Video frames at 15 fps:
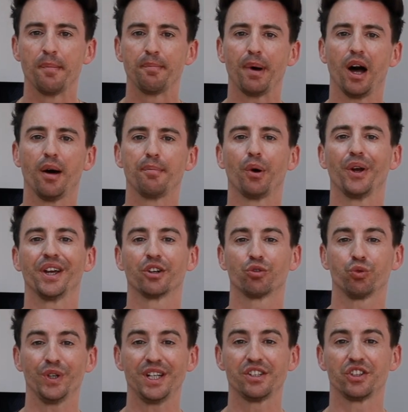But by
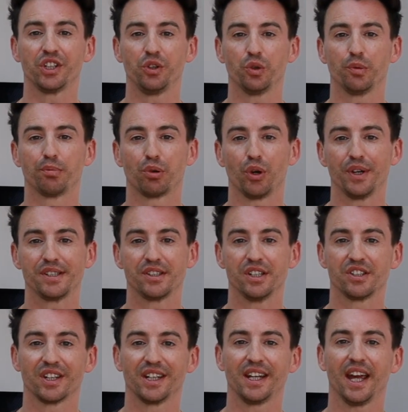increasing your
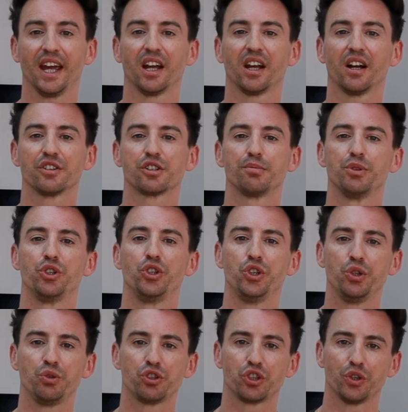prices and getting customers
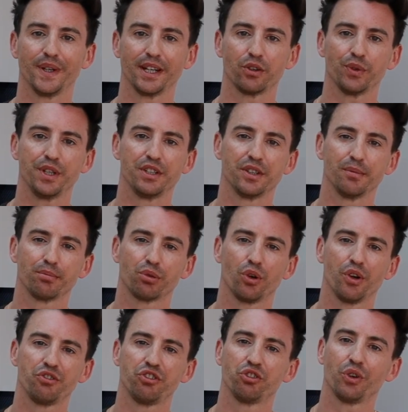used to increasing
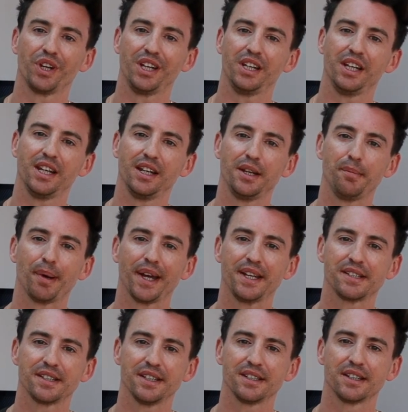prices on a yearly
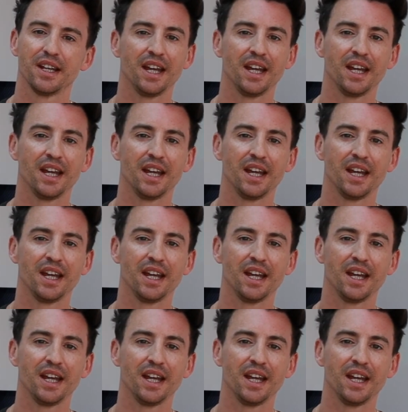basis,